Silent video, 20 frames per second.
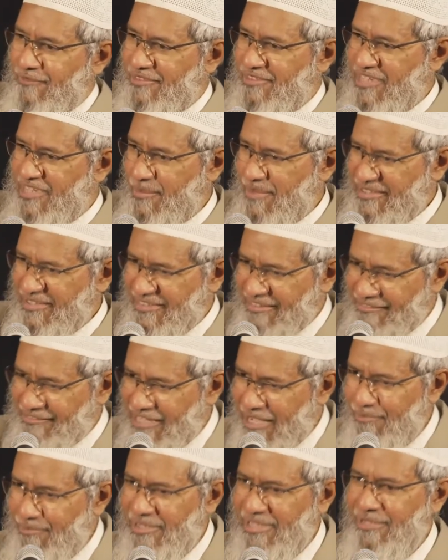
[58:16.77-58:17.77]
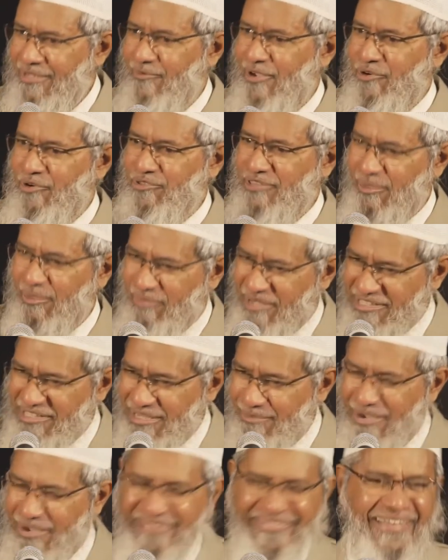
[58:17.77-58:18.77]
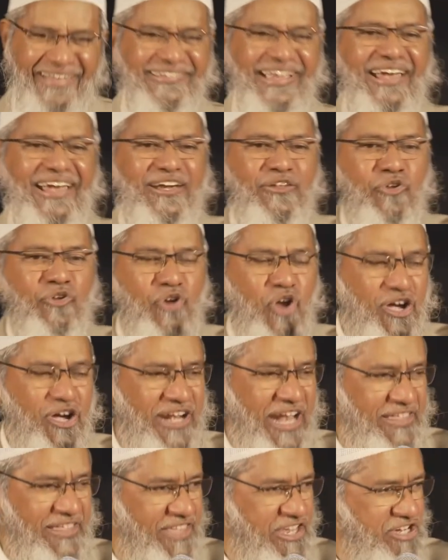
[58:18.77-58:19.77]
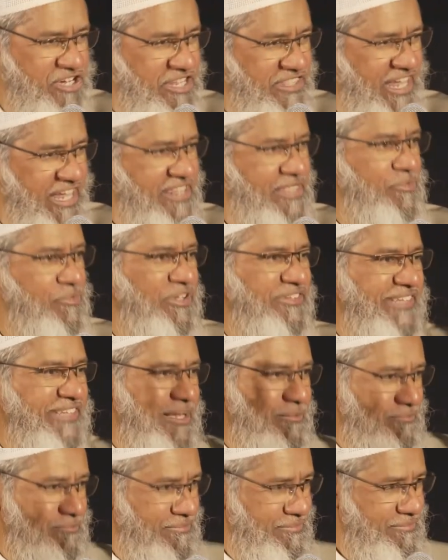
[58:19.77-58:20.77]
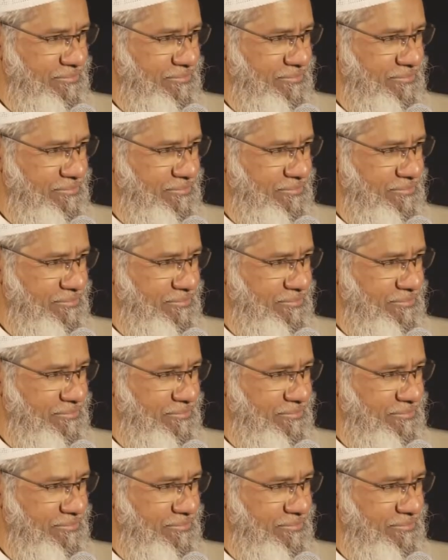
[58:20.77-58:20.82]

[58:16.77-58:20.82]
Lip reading: Jamaat-e-Islami, went to Tabligh Jamaat, then started his own organization, Tanzeemul Islam.